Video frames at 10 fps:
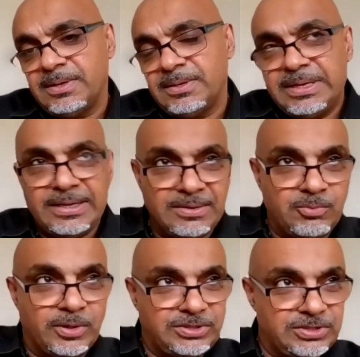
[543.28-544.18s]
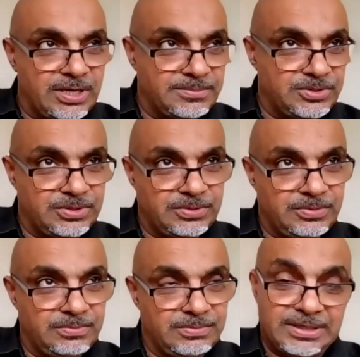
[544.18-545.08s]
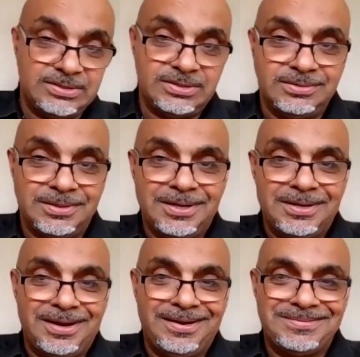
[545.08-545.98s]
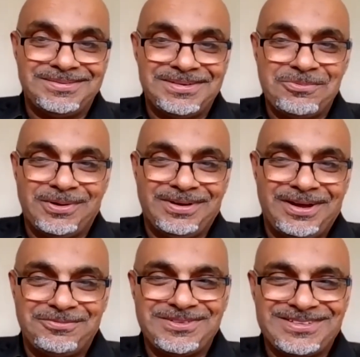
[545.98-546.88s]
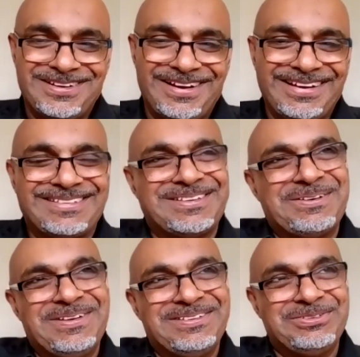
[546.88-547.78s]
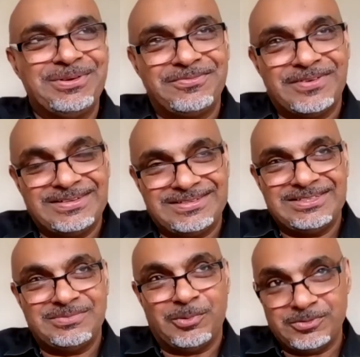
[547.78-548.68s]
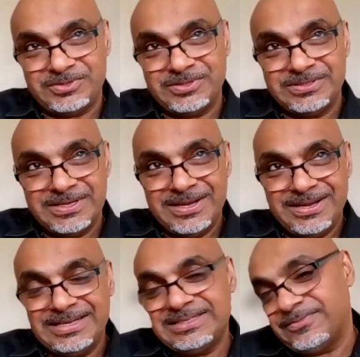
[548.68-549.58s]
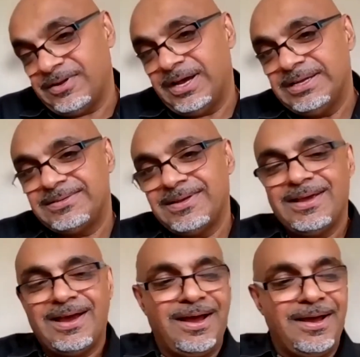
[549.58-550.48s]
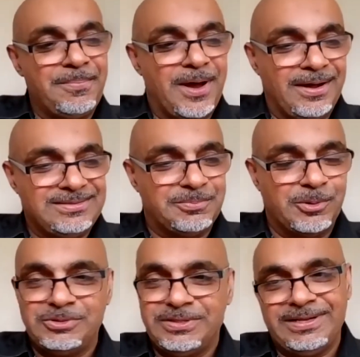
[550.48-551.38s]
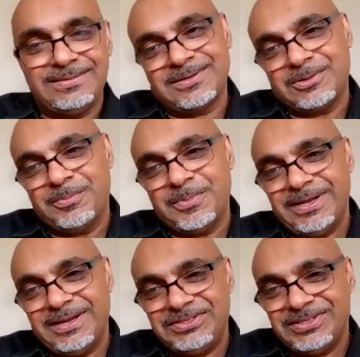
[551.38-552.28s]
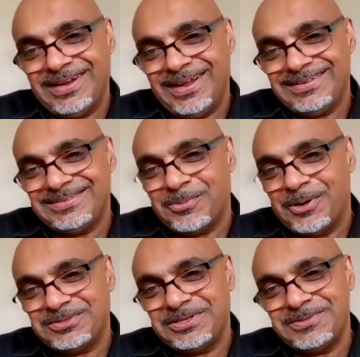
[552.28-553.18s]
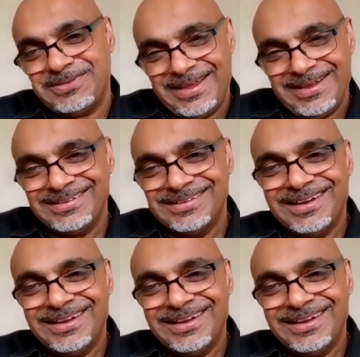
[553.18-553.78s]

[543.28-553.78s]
he wanted to come to London and see what life was like. So his university sponsored his flight. I supported his accommodation, and whilst he was here,